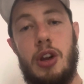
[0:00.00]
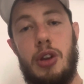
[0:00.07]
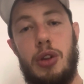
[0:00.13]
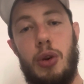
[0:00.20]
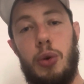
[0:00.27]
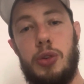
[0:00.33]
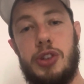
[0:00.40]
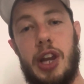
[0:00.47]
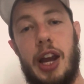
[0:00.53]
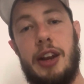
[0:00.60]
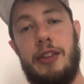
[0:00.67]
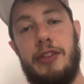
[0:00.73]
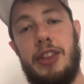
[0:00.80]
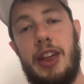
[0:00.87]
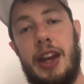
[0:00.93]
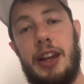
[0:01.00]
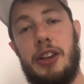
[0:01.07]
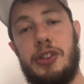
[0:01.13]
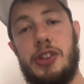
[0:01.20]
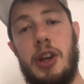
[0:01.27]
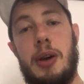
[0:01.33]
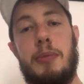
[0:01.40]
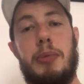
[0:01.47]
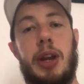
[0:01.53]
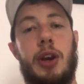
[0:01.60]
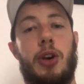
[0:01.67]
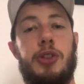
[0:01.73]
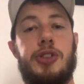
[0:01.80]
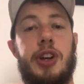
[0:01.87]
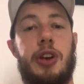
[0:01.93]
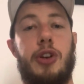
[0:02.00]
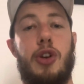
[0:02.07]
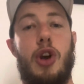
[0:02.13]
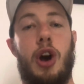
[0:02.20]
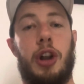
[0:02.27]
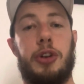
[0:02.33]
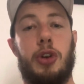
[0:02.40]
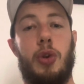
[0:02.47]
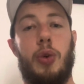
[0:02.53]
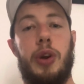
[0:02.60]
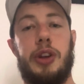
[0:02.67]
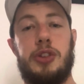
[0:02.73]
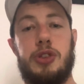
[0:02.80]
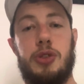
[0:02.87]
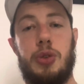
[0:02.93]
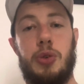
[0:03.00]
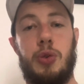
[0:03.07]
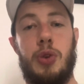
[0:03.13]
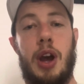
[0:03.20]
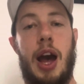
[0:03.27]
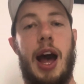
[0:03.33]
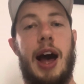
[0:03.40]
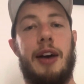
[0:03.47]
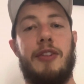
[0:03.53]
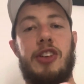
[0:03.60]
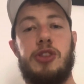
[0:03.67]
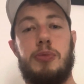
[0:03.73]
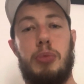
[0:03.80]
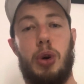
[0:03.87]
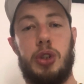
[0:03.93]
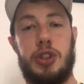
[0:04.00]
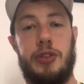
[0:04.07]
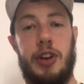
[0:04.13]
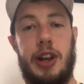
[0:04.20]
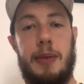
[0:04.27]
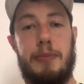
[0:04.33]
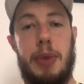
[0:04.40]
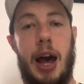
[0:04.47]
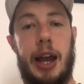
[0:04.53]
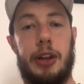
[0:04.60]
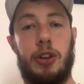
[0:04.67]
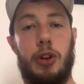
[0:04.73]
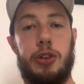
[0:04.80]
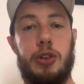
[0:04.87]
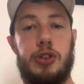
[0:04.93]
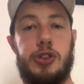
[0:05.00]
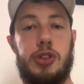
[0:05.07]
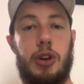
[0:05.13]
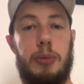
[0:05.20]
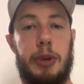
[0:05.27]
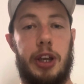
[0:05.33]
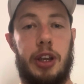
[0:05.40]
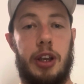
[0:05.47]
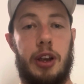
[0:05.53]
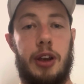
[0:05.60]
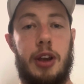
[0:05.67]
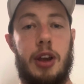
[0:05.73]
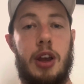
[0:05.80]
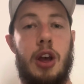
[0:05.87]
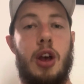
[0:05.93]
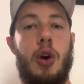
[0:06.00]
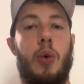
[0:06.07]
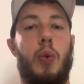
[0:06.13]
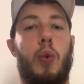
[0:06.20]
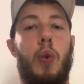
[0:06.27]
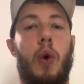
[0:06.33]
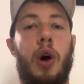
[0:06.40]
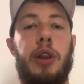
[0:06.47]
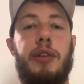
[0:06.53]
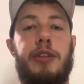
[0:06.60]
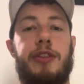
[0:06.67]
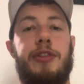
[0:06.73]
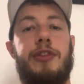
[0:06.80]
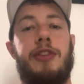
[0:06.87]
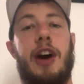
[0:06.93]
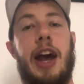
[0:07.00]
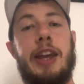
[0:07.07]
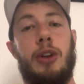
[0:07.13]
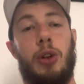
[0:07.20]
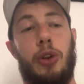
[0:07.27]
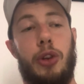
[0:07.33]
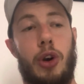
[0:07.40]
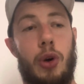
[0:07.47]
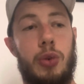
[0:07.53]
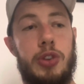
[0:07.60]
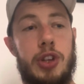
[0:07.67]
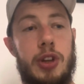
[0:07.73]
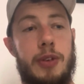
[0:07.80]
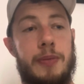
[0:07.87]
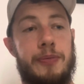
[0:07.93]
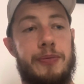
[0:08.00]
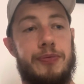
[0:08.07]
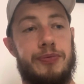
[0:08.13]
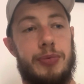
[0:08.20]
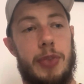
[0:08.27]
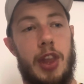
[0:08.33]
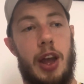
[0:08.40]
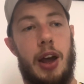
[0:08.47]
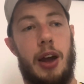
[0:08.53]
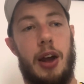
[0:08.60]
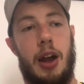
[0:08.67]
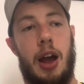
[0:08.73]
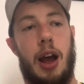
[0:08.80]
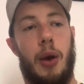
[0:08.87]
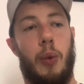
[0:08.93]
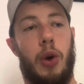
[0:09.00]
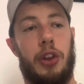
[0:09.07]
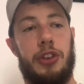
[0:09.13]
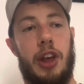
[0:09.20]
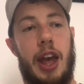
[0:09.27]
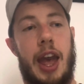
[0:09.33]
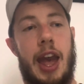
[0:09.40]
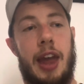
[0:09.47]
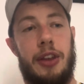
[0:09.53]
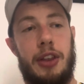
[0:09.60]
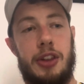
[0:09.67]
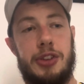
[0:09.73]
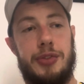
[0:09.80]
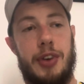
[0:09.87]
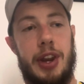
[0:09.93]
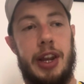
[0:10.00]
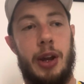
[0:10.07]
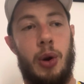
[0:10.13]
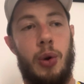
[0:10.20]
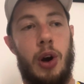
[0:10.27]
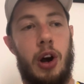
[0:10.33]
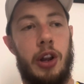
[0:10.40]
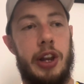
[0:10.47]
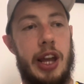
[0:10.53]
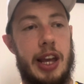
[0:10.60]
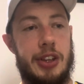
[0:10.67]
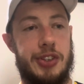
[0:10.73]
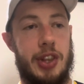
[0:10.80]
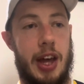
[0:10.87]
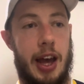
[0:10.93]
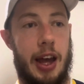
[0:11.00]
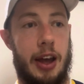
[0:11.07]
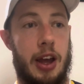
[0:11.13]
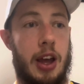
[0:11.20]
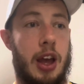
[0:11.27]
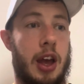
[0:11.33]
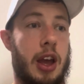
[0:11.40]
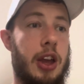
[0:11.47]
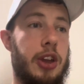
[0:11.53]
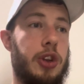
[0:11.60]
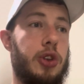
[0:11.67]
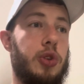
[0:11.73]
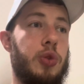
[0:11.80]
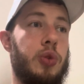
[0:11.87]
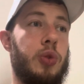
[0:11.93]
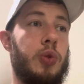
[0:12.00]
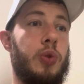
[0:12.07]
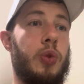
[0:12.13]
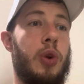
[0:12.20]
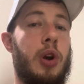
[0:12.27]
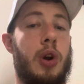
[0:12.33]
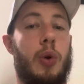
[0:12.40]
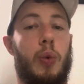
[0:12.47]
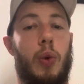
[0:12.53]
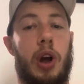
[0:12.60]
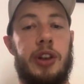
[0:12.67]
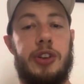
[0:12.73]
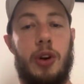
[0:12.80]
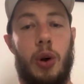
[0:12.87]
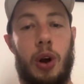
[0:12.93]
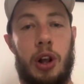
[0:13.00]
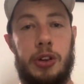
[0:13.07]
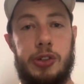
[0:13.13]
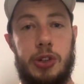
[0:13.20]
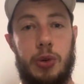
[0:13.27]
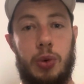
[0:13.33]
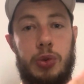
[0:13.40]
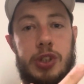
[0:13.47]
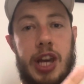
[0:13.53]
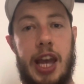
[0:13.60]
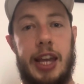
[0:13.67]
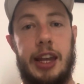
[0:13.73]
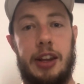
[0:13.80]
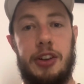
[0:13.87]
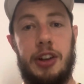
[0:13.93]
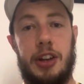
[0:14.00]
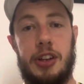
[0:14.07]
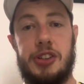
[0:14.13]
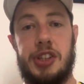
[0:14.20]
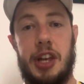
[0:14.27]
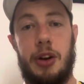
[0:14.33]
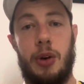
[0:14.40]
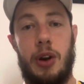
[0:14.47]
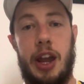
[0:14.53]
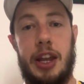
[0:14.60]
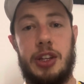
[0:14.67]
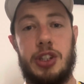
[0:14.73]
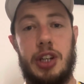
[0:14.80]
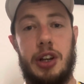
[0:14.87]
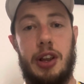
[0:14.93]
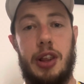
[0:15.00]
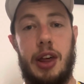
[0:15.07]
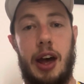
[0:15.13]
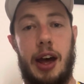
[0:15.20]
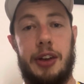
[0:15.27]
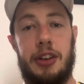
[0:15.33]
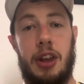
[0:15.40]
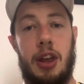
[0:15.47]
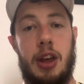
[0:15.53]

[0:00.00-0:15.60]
those kind of things, because they're not going to have as much of an impact on your stomach. One final note that I want to end this video on is that you want to also take into consideration that